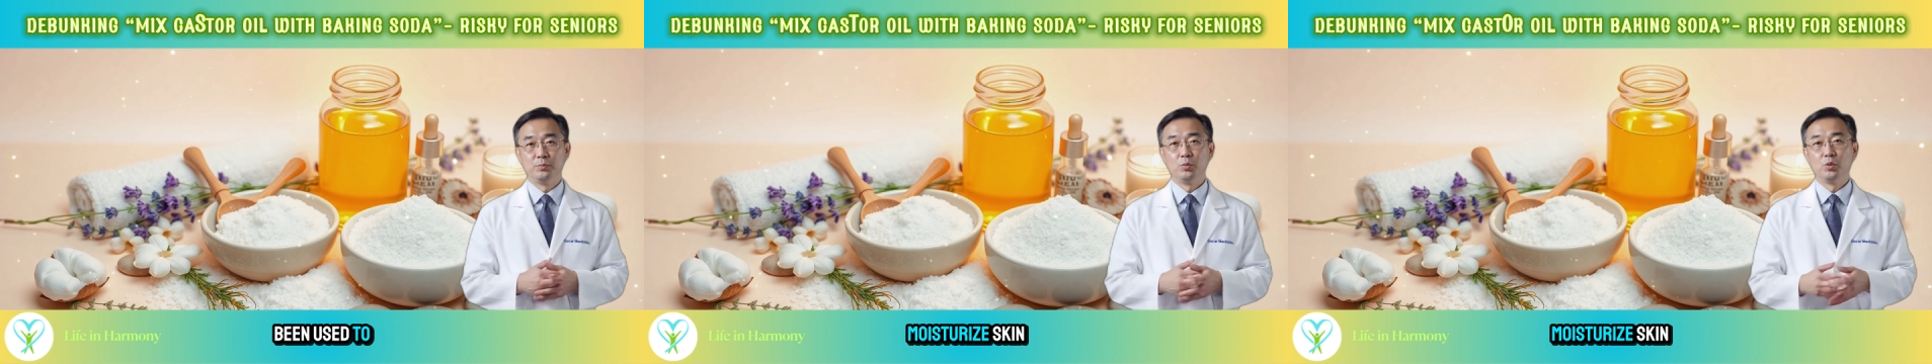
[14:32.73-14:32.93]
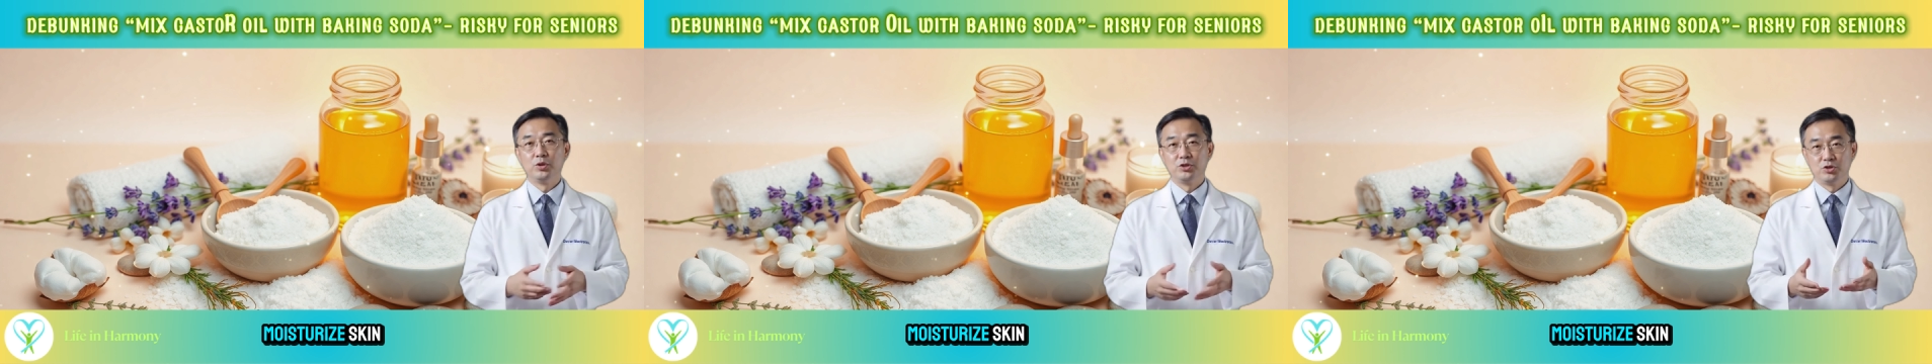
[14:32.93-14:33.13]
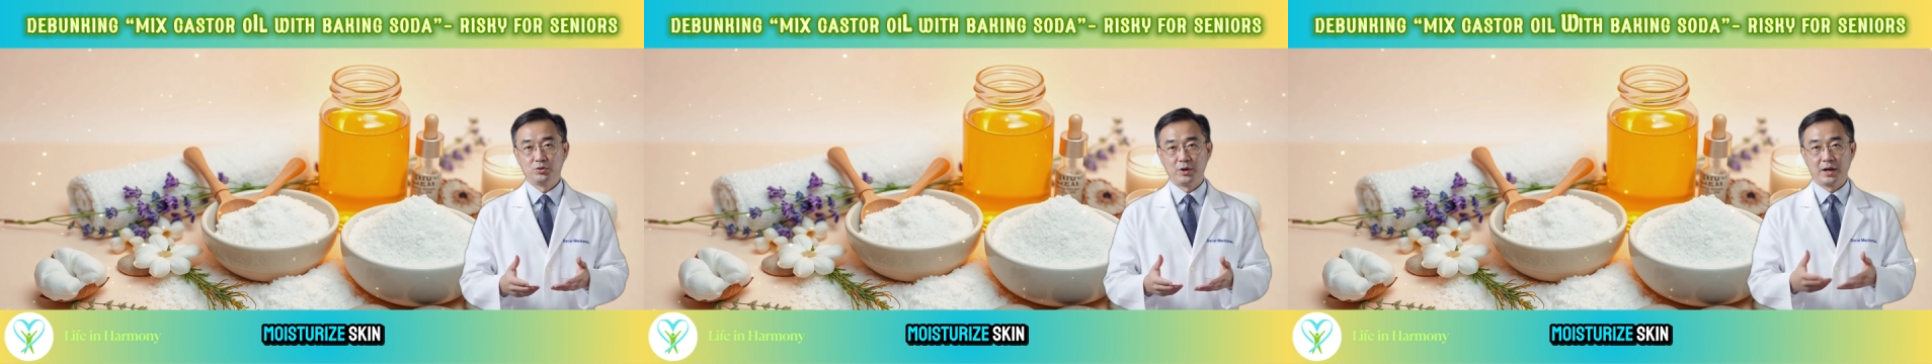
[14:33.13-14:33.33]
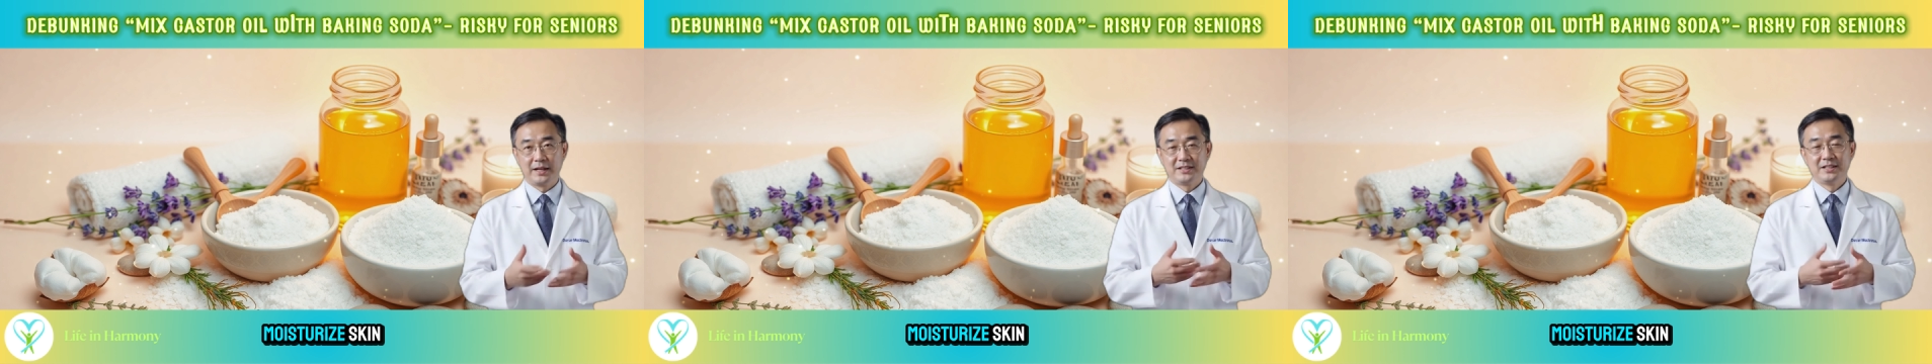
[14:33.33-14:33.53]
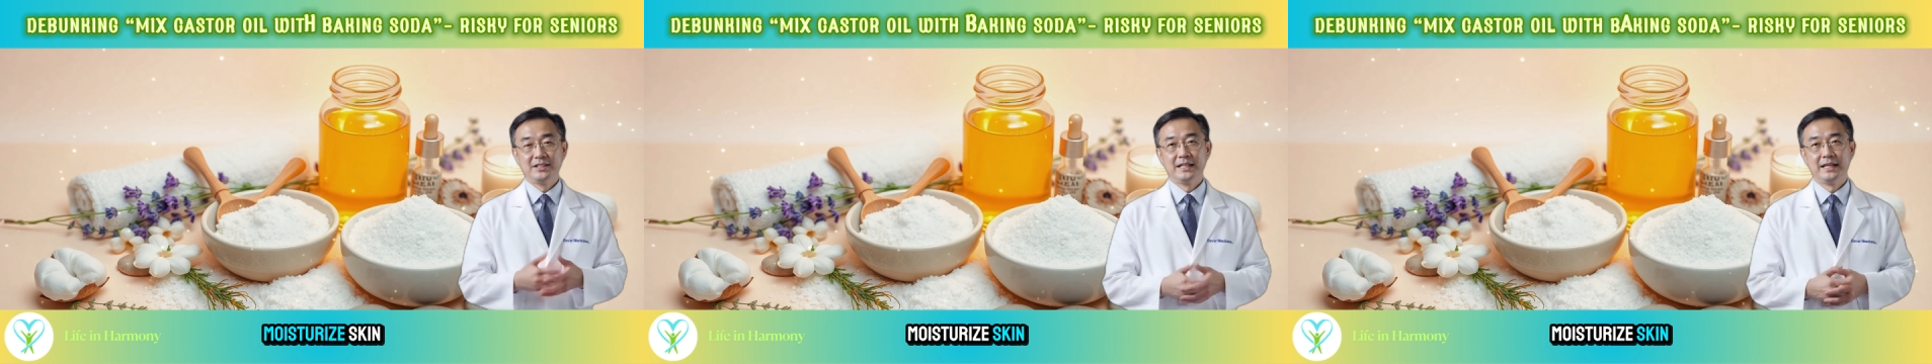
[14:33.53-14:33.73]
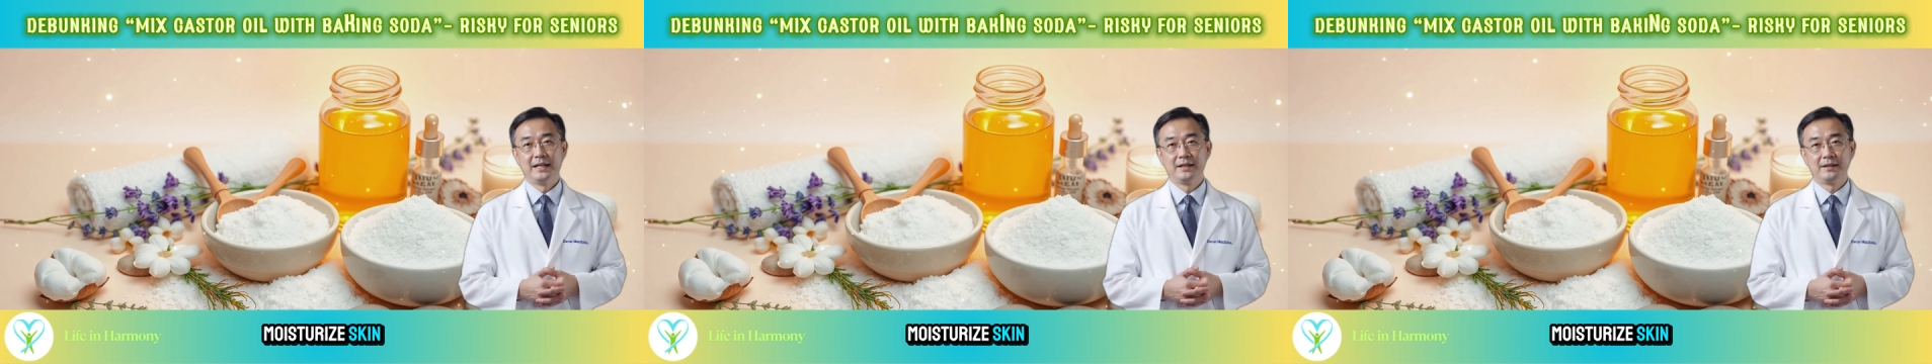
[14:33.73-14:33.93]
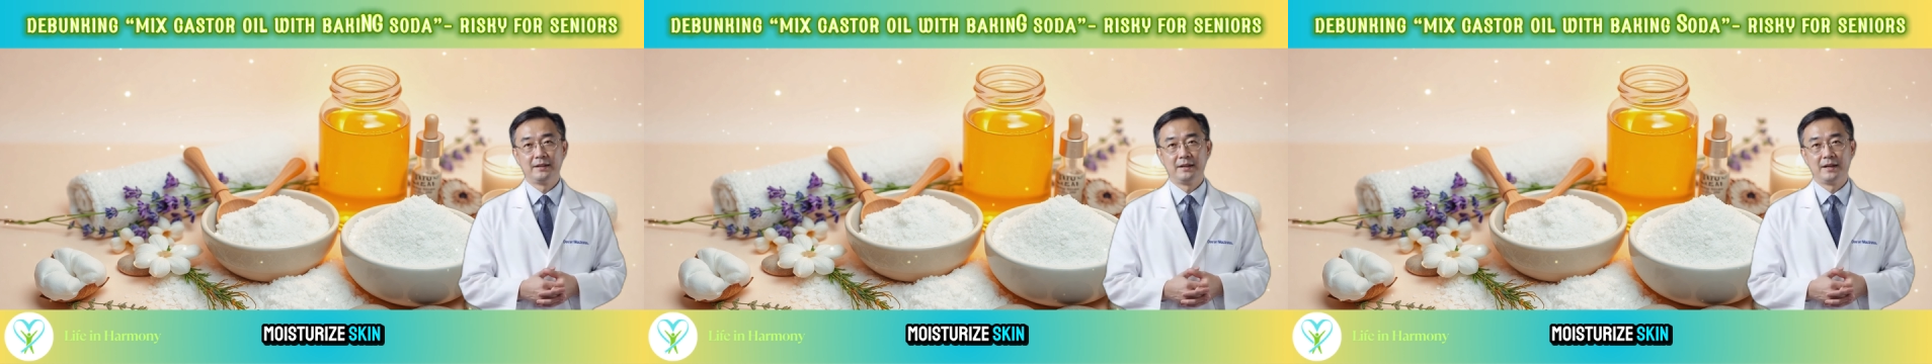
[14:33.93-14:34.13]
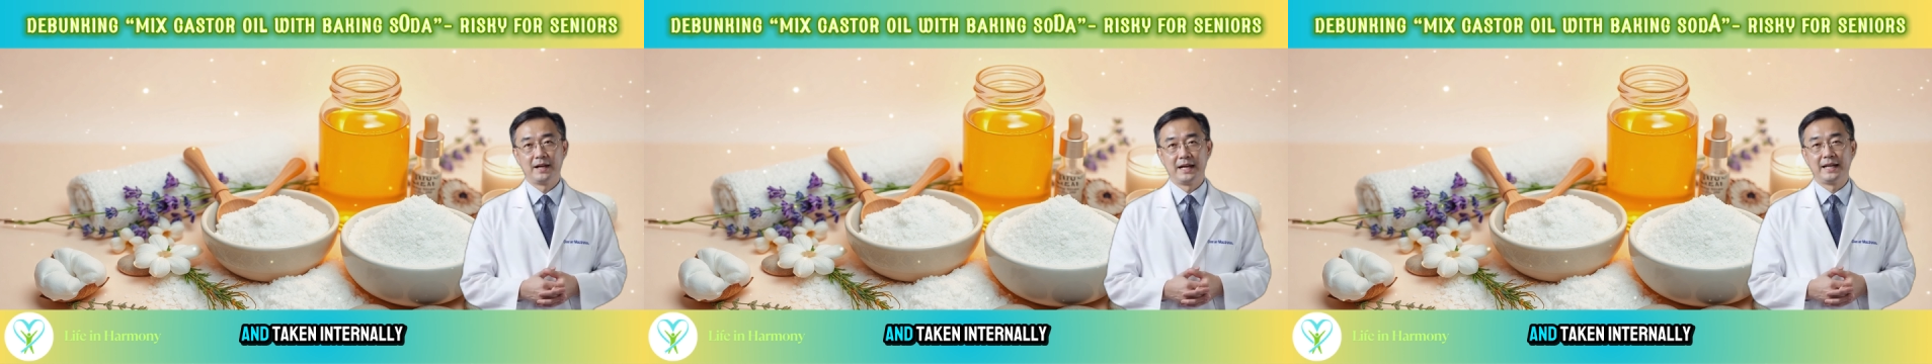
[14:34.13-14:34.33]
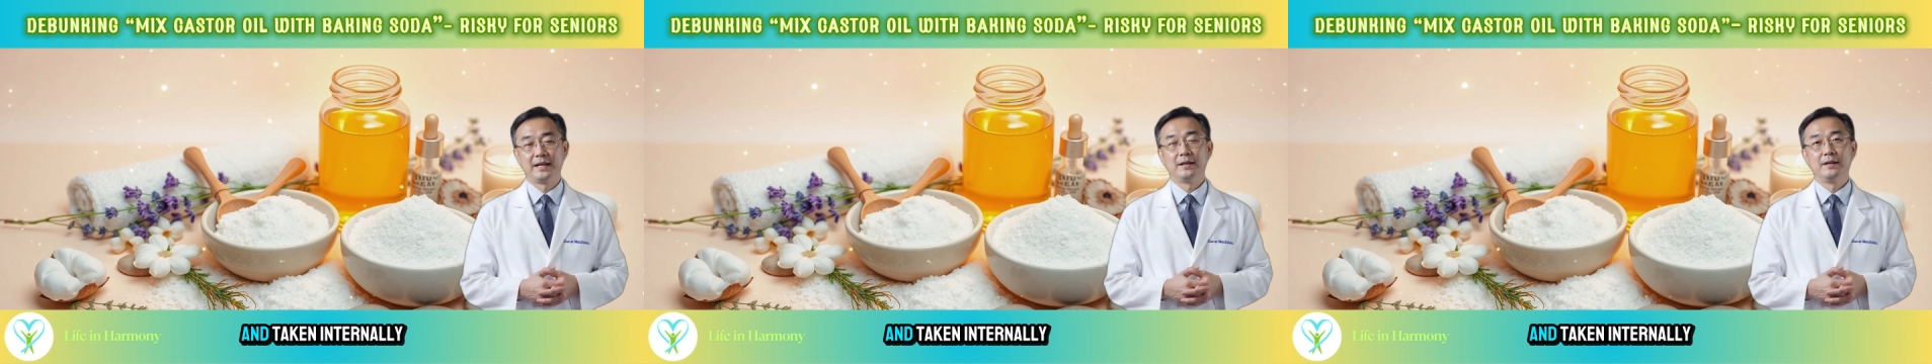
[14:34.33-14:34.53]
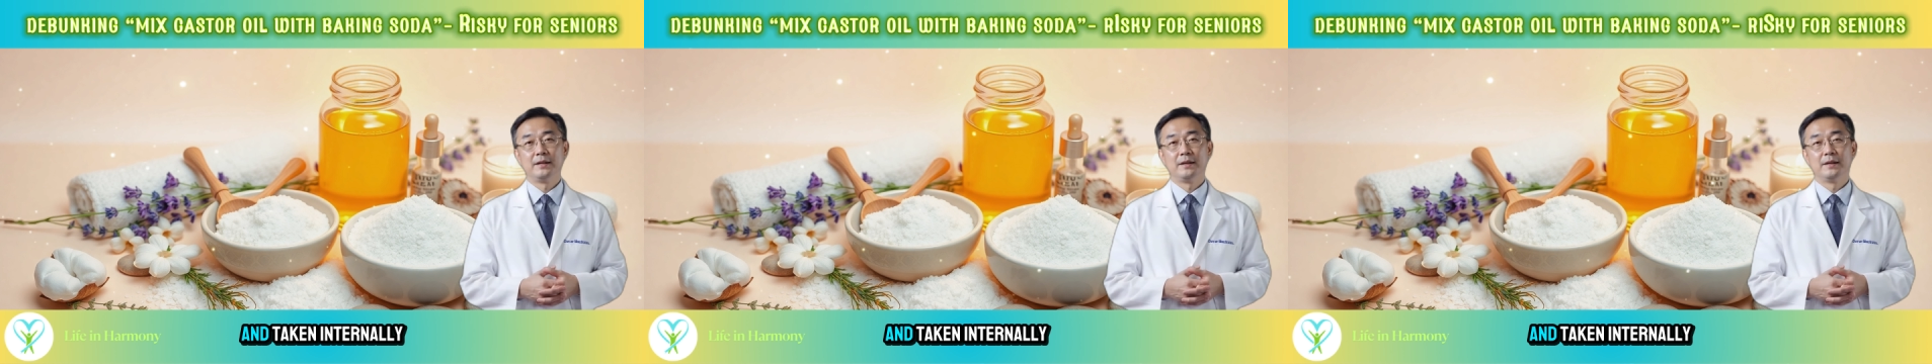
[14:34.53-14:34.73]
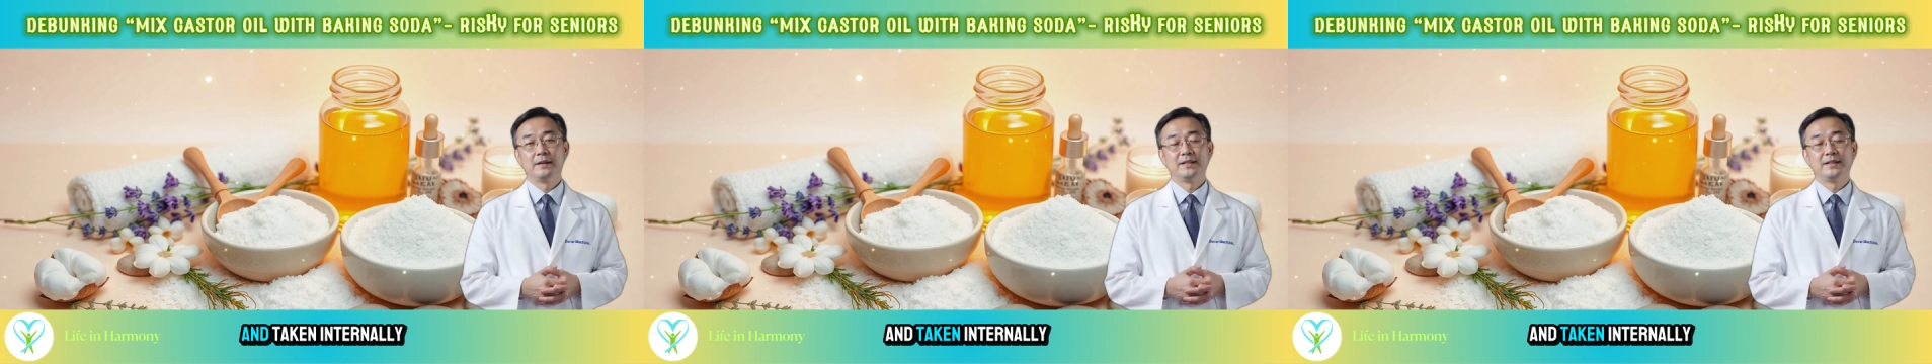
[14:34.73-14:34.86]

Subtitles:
moisturize skin and,